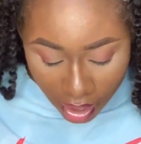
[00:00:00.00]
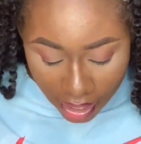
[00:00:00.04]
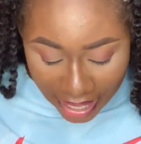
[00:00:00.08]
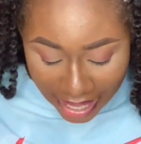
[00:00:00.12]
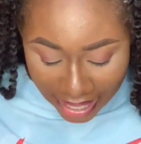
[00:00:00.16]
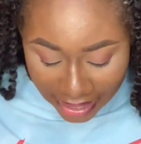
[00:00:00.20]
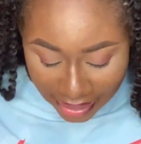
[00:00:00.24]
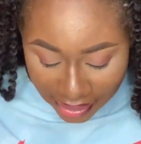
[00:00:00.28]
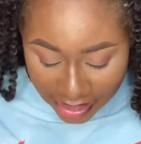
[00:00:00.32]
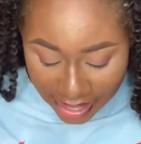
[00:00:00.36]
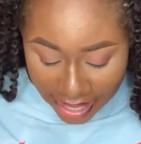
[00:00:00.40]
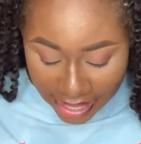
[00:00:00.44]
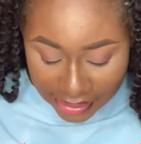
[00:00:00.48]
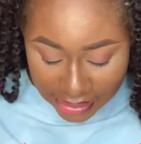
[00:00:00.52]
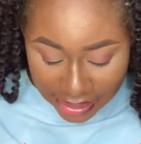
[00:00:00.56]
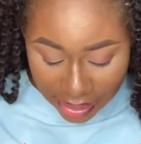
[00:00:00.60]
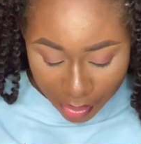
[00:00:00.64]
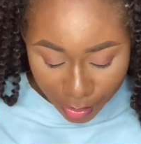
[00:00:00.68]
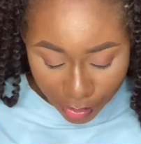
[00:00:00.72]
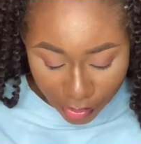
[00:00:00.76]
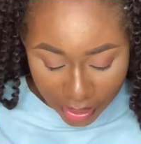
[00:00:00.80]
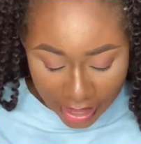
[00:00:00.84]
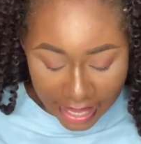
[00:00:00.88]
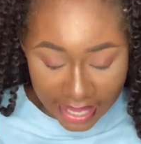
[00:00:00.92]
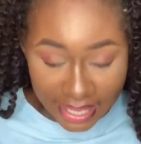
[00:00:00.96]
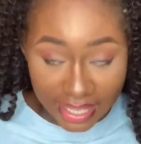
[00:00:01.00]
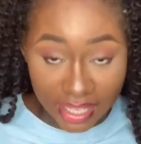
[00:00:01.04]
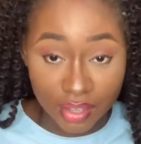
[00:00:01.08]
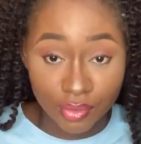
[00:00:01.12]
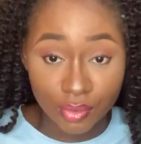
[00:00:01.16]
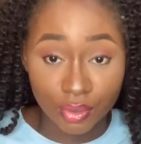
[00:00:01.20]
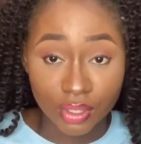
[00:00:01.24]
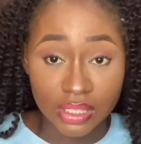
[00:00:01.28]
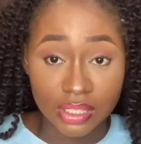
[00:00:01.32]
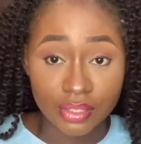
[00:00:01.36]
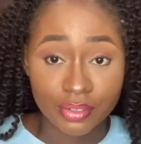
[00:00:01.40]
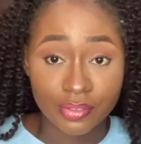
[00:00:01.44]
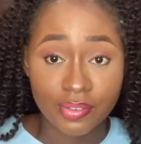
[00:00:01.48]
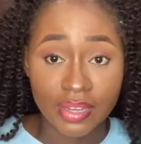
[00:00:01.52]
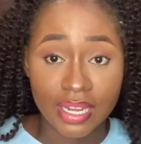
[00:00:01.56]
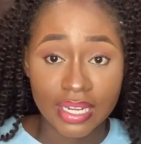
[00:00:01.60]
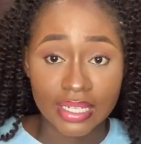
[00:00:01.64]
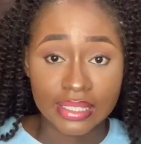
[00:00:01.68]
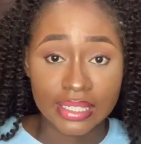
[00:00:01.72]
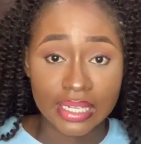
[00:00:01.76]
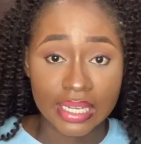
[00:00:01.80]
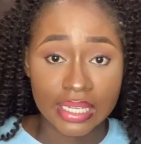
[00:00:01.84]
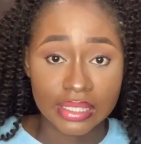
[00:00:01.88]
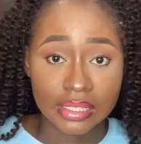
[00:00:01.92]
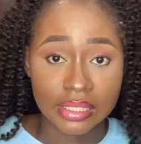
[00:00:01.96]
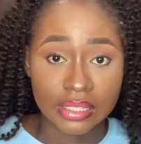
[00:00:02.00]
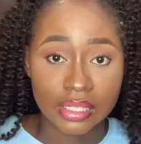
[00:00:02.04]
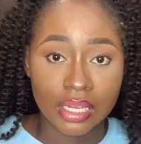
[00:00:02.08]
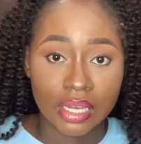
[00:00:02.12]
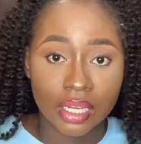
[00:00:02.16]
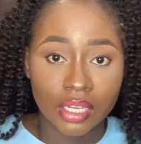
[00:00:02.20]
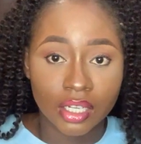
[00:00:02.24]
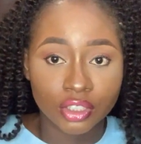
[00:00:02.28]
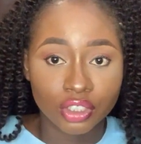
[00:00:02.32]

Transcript: And another example I gave was the fact that,